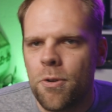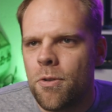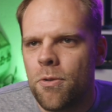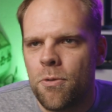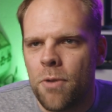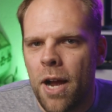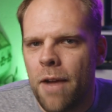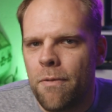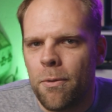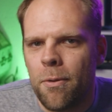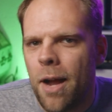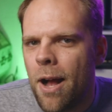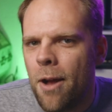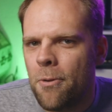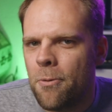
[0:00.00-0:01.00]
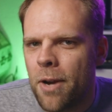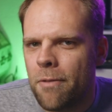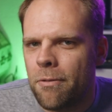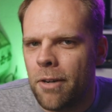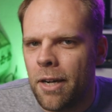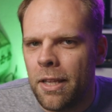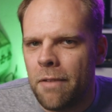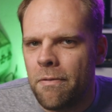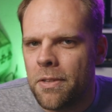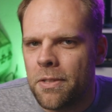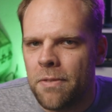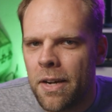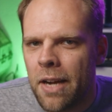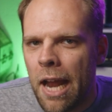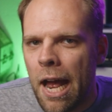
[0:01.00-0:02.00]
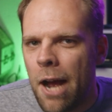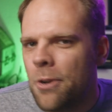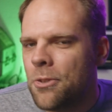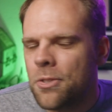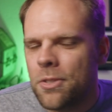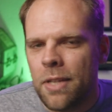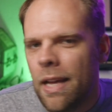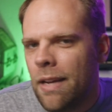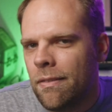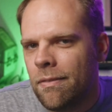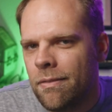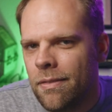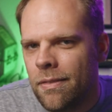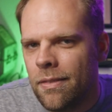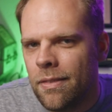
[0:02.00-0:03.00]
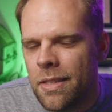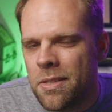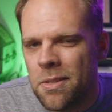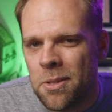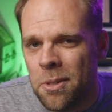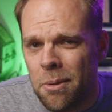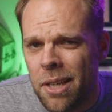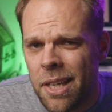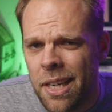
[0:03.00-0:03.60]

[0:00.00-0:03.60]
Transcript: drive around whenever I leave this fucking house and listen to it. I